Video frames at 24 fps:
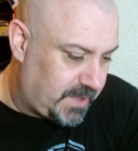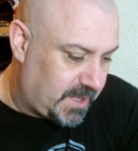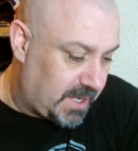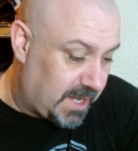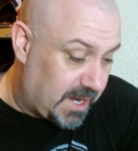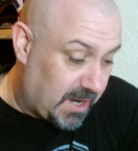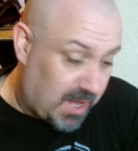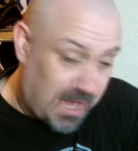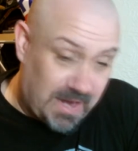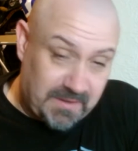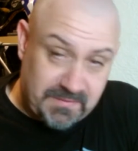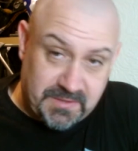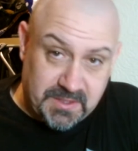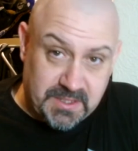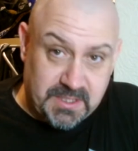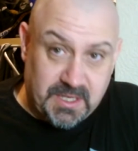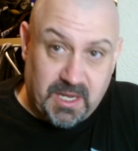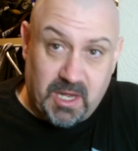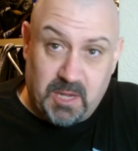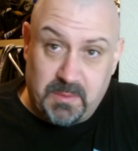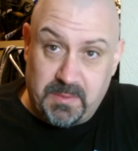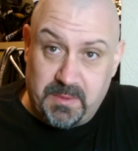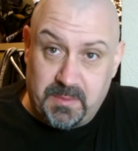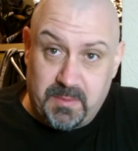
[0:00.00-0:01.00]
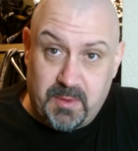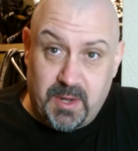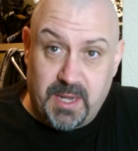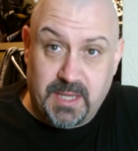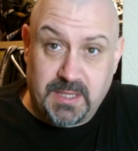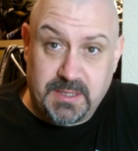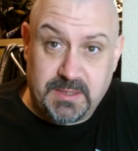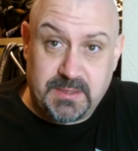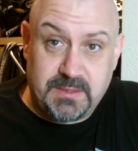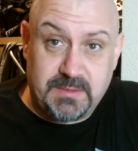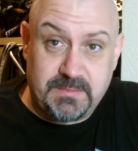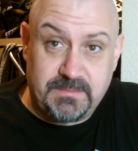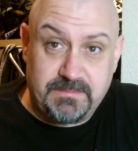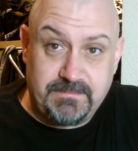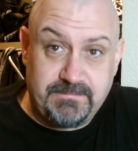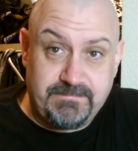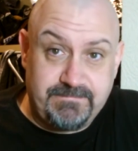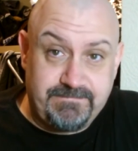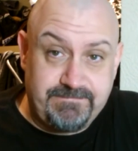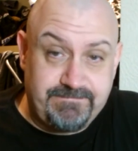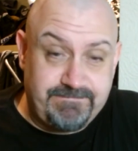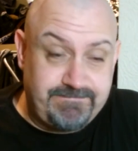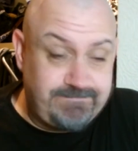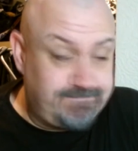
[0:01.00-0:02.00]
and I have to say I'm impressed.
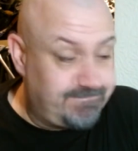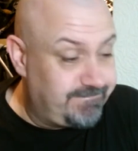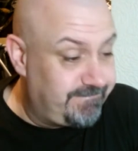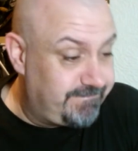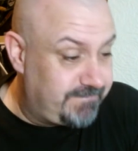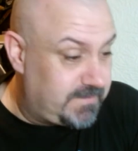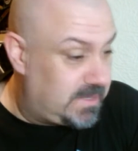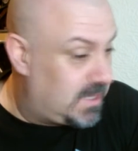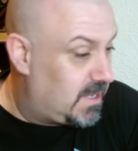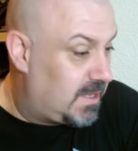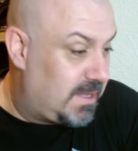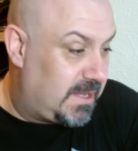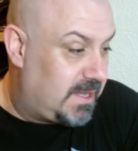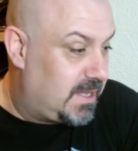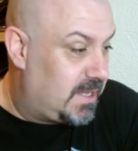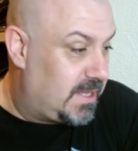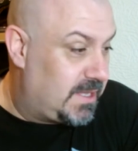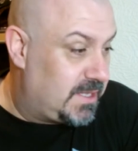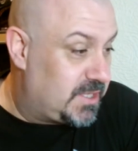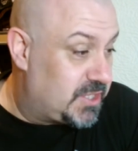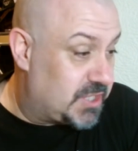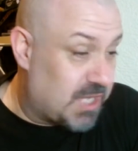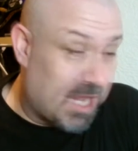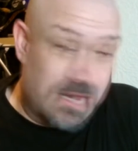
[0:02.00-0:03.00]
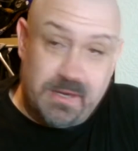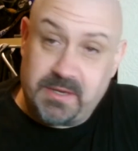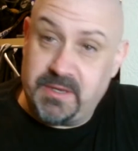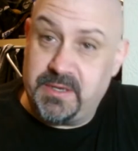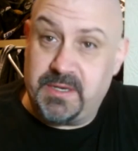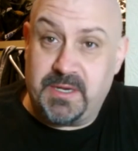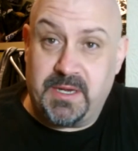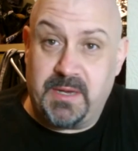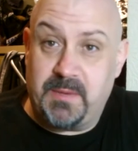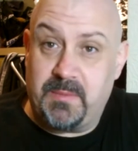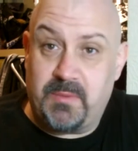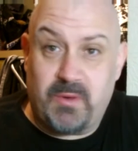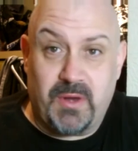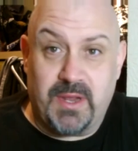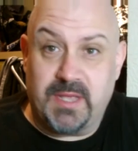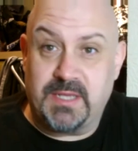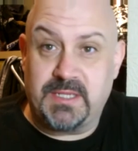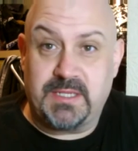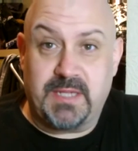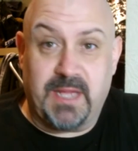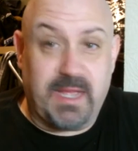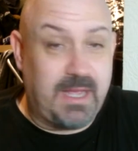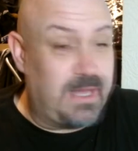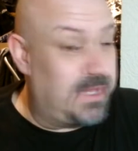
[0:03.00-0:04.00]
Stunned and
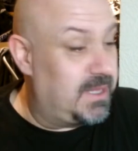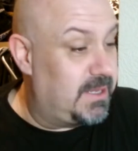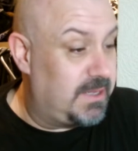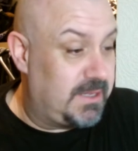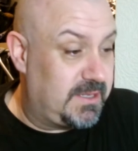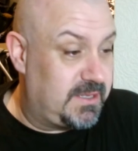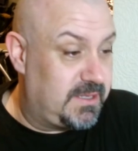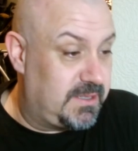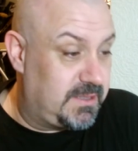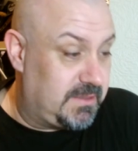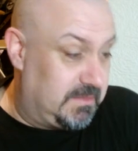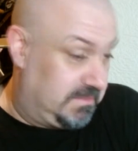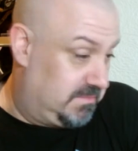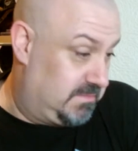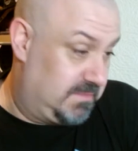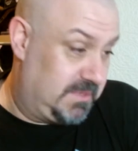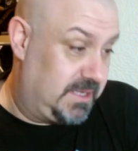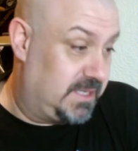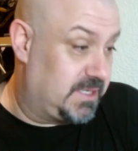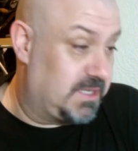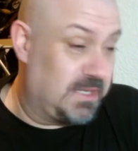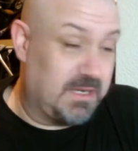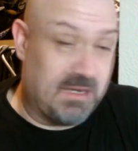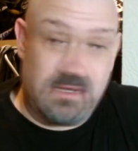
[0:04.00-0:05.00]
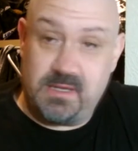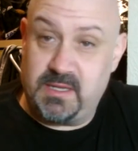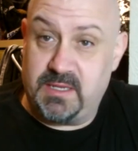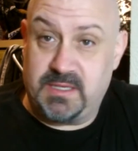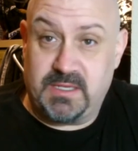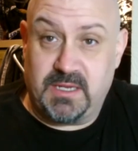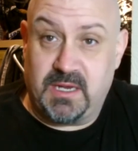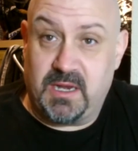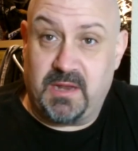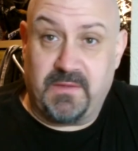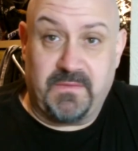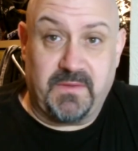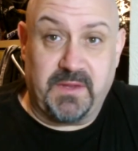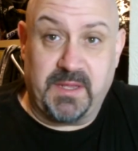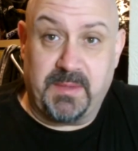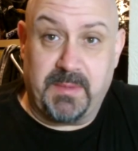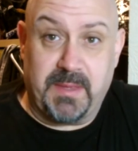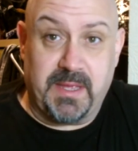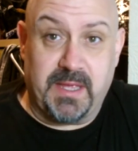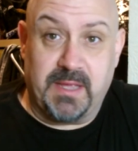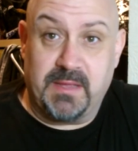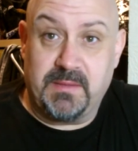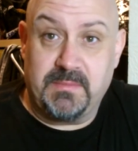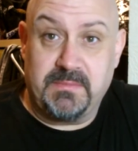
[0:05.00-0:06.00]
impressed. It's a lovely
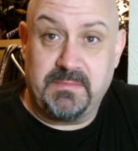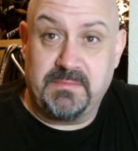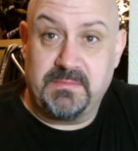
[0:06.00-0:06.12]
beer.